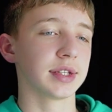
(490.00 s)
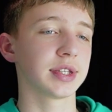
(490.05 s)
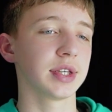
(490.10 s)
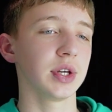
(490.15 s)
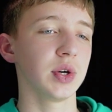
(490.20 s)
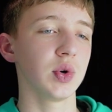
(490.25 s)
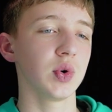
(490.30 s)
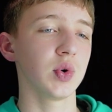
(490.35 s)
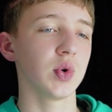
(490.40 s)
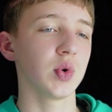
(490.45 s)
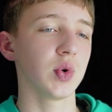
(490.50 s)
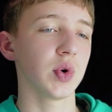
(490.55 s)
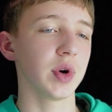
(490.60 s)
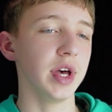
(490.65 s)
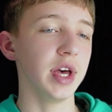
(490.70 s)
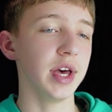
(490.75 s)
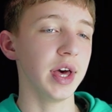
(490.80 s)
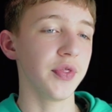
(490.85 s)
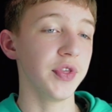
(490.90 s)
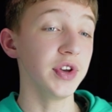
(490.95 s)

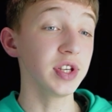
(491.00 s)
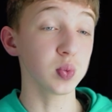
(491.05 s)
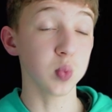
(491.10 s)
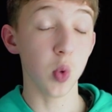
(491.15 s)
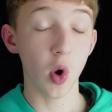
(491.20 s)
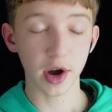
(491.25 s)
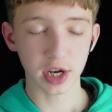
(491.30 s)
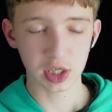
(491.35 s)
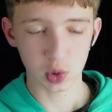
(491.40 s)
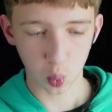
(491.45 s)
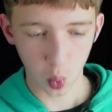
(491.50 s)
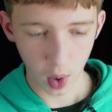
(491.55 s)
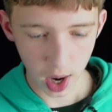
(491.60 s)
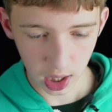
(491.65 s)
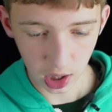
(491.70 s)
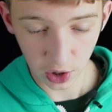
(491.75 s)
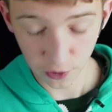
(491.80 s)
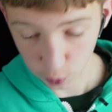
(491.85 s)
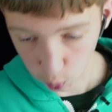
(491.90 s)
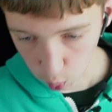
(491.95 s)
So this works
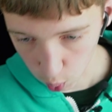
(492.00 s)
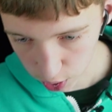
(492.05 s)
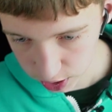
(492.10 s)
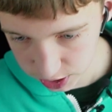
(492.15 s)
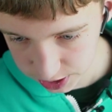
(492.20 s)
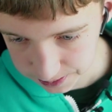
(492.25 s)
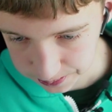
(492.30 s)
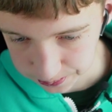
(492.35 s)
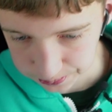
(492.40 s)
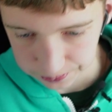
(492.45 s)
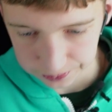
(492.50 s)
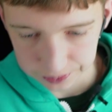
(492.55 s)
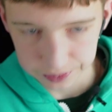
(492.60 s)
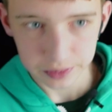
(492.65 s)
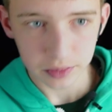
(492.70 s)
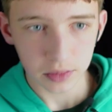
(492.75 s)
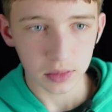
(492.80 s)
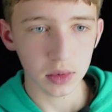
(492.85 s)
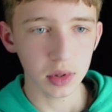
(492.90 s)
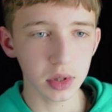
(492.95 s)
well, of course,
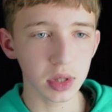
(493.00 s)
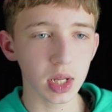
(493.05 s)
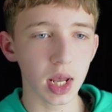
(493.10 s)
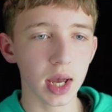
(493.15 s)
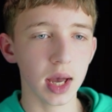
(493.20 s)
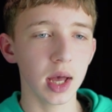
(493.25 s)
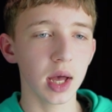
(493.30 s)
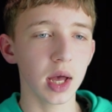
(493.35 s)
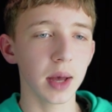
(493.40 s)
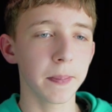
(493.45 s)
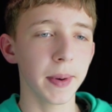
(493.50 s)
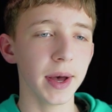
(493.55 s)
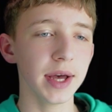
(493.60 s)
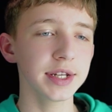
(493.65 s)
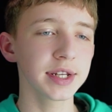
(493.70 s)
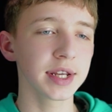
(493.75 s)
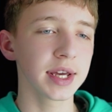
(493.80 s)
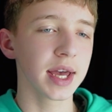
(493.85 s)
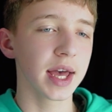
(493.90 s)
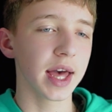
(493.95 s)

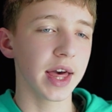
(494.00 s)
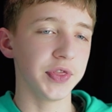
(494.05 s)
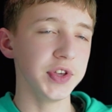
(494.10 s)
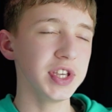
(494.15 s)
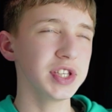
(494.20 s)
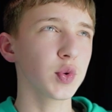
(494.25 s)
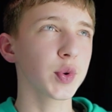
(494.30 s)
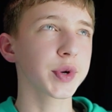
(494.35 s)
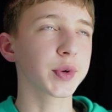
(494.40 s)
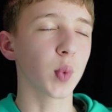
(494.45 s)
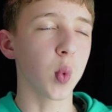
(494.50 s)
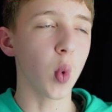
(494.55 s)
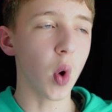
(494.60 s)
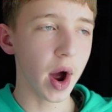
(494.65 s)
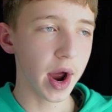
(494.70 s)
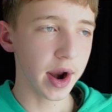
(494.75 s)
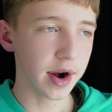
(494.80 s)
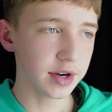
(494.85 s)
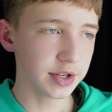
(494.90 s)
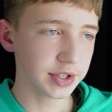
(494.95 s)
but this
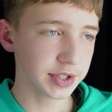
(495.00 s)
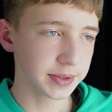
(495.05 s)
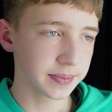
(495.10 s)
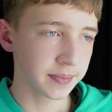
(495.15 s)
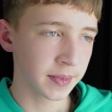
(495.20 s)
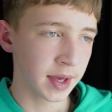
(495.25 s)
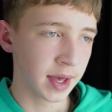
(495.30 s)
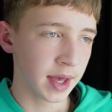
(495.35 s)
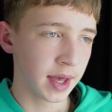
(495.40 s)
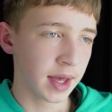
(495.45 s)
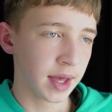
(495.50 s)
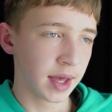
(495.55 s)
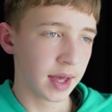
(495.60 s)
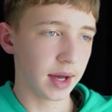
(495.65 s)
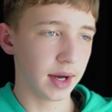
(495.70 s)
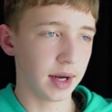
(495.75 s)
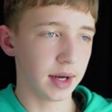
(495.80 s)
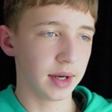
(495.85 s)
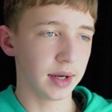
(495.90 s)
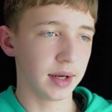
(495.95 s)
requires
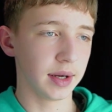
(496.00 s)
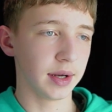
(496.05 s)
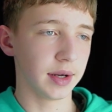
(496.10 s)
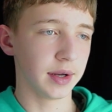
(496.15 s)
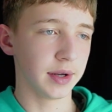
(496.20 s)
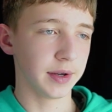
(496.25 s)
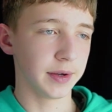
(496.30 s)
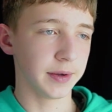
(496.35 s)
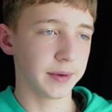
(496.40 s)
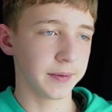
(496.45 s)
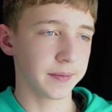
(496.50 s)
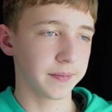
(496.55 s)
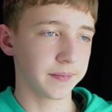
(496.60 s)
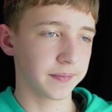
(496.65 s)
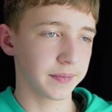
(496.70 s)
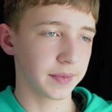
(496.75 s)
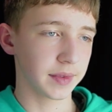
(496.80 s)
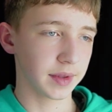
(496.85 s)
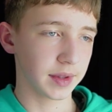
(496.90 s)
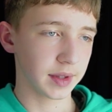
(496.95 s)

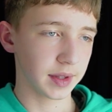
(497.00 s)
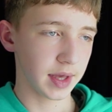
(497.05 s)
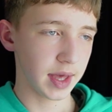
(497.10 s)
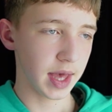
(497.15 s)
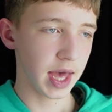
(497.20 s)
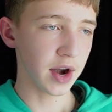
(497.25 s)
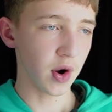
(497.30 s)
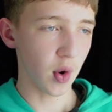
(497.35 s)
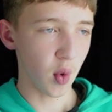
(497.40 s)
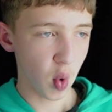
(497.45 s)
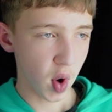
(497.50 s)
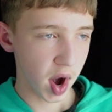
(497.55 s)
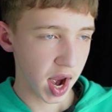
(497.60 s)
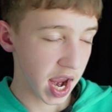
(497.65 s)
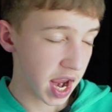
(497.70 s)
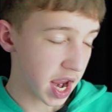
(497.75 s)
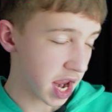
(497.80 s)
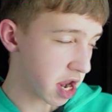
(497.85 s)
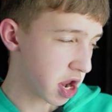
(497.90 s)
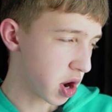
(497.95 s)
an
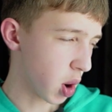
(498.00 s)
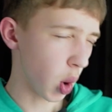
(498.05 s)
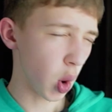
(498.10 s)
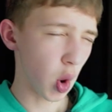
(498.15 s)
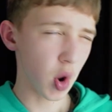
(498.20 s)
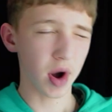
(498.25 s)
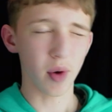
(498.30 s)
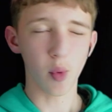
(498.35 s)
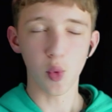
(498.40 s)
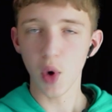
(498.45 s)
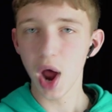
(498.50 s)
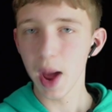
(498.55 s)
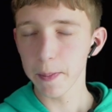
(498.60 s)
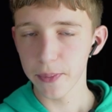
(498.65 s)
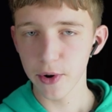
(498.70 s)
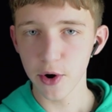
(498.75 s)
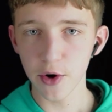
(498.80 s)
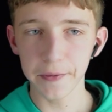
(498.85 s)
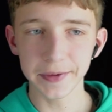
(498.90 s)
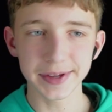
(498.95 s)
array or a
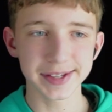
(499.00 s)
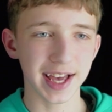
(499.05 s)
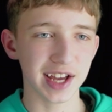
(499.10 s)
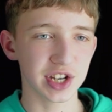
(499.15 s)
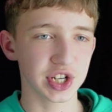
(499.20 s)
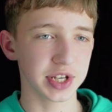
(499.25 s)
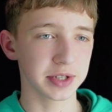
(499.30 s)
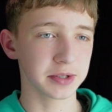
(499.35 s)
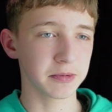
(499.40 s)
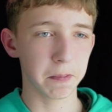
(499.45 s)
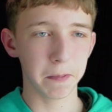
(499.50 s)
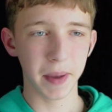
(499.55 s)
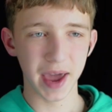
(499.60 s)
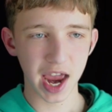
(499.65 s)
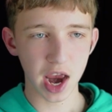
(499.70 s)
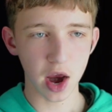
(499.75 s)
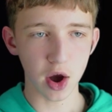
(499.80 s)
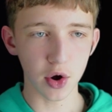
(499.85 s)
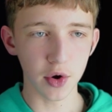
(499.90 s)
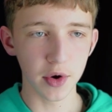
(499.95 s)
wrapper such as
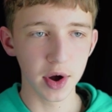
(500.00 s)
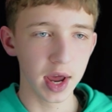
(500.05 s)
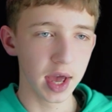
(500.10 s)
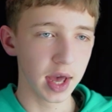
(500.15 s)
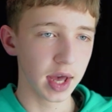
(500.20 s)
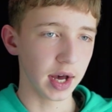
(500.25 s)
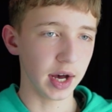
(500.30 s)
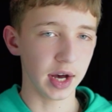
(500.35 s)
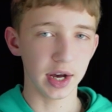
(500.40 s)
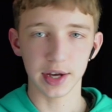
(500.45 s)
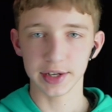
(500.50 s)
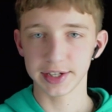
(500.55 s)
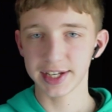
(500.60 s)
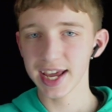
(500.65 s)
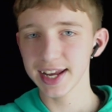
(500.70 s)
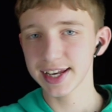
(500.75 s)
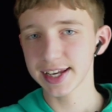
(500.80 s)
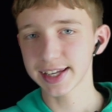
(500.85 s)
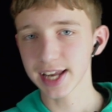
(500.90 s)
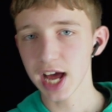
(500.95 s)
pair
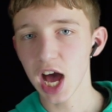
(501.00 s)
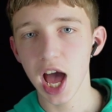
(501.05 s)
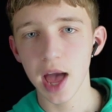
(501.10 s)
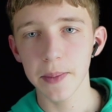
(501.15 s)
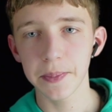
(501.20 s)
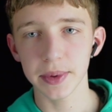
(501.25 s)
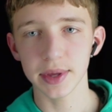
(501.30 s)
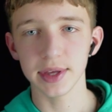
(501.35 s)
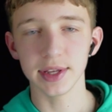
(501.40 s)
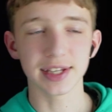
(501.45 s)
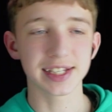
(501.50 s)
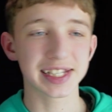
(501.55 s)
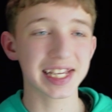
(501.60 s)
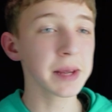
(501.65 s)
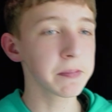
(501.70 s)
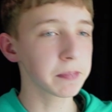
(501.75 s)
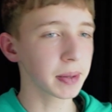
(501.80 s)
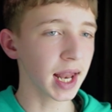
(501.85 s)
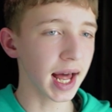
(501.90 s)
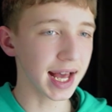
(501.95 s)
data type in
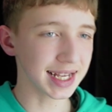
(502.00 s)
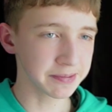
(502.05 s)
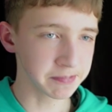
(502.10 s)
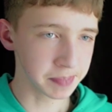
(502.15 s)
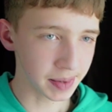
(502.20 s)
C++. It